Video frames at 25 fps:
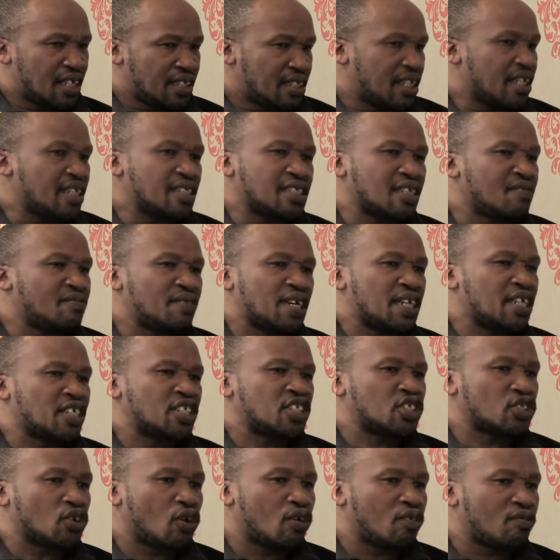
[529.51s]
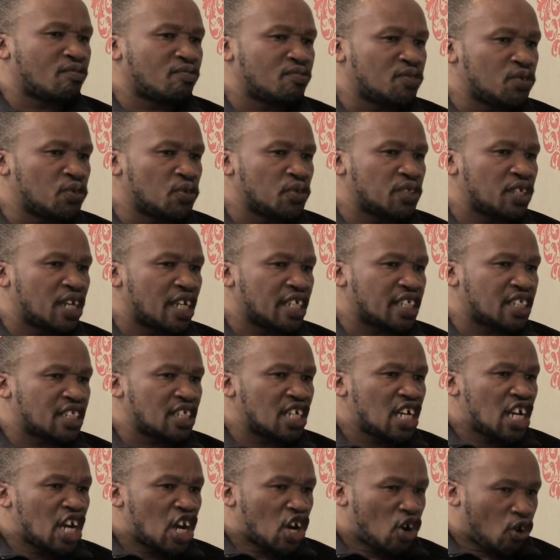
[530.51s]
there is a very strong view that
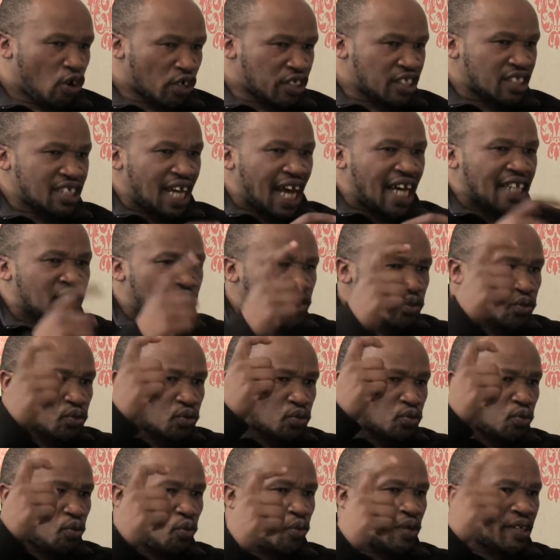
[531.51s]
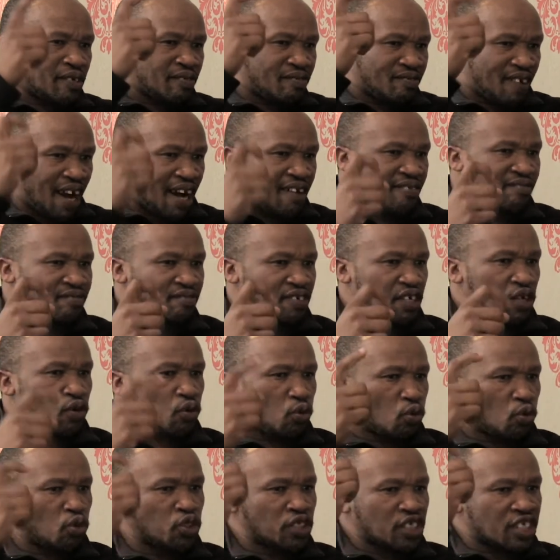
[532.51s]
COSATU with Vavi,
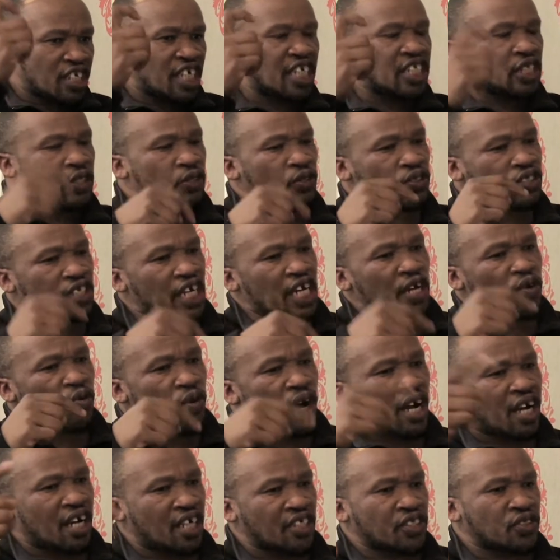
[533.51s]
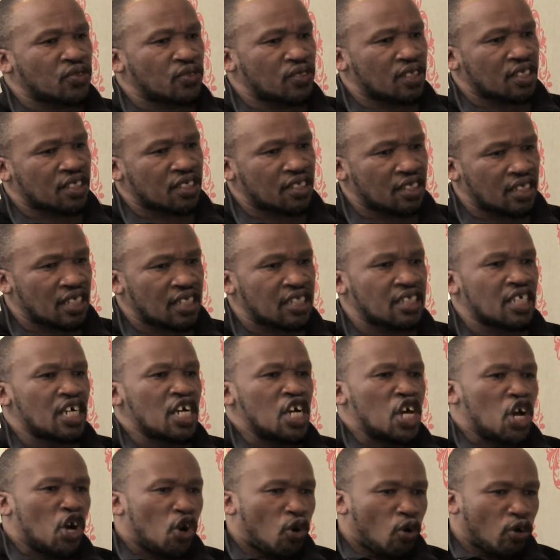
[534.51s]
who's ready to take workers to the street,
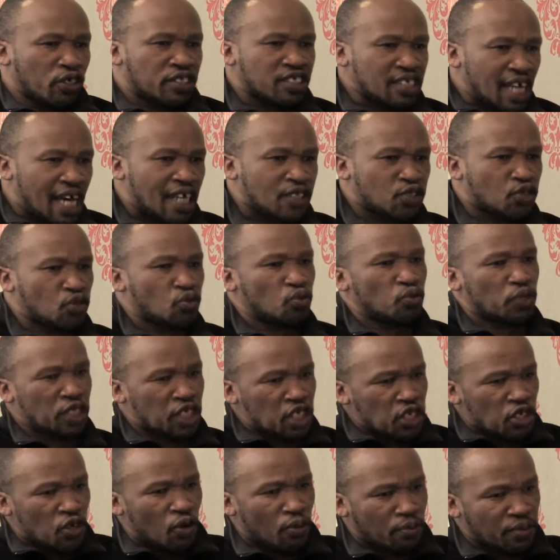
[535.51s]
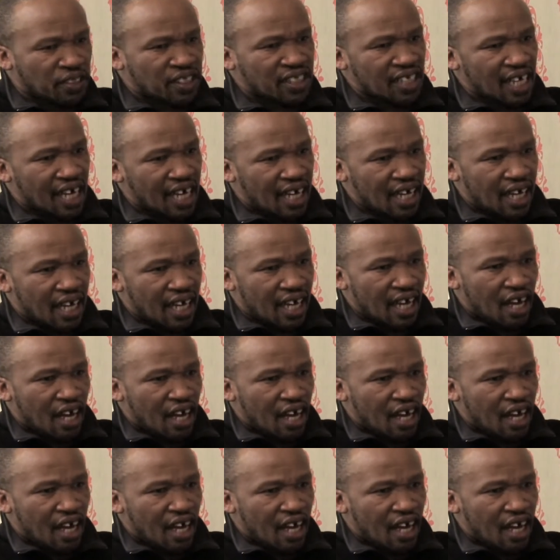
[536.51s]
COSATU with NUMSA,